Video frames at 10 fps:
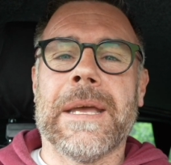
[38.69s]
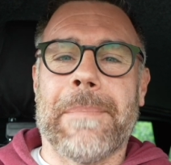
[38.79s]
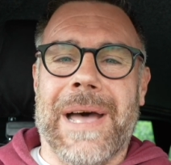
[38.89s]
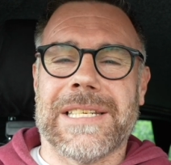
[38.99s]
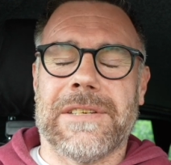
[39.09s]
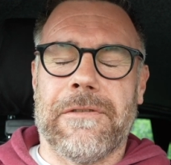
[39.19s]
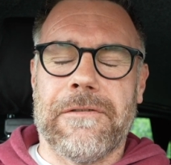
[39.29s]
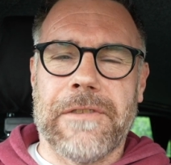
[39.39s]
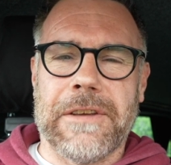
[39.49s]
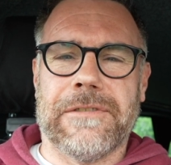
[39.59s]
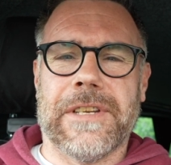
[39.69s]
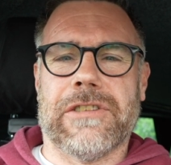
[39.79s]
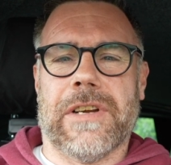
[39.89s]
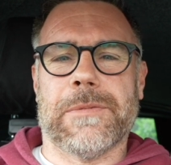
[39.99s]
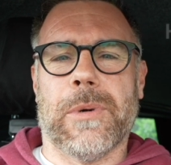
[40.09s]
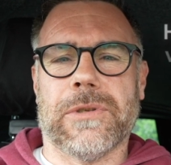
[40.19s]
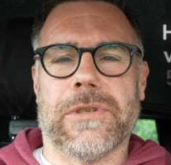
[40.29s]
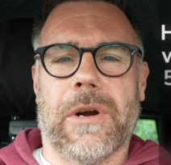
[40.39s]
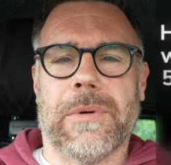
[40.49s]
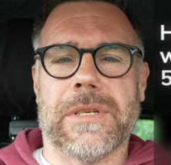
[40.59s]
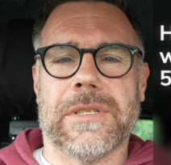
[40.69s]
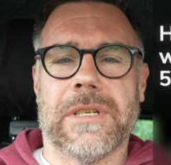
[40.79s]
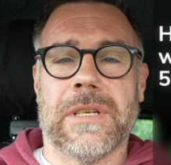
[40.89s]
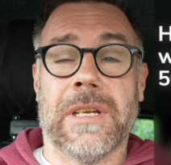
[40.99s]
past 50 transporter owners.